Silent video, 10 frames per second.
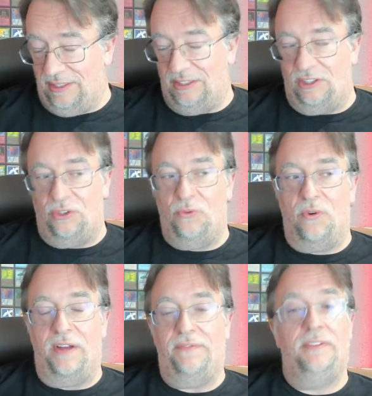you
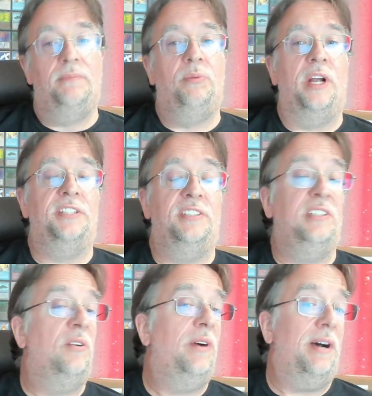want the price to
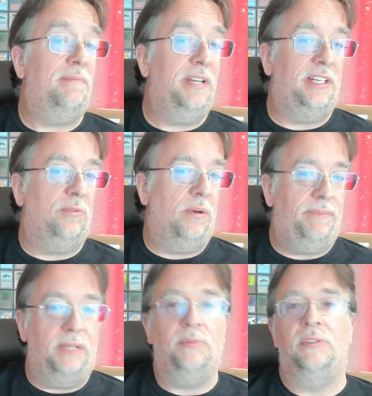go up, and you want
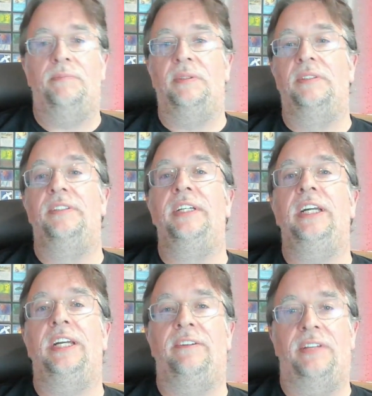people to
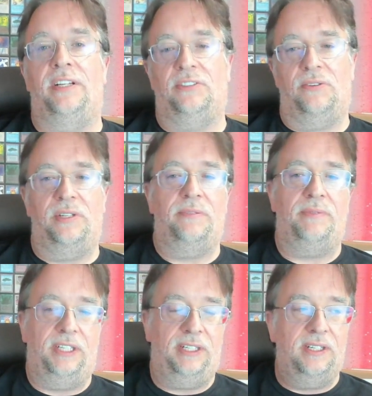believe that it's going to
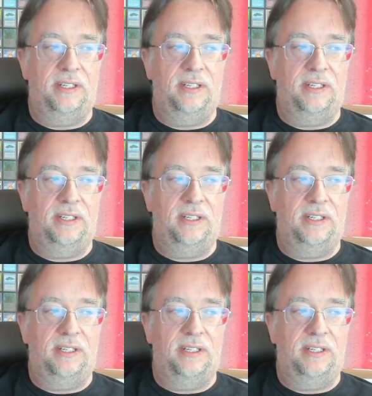be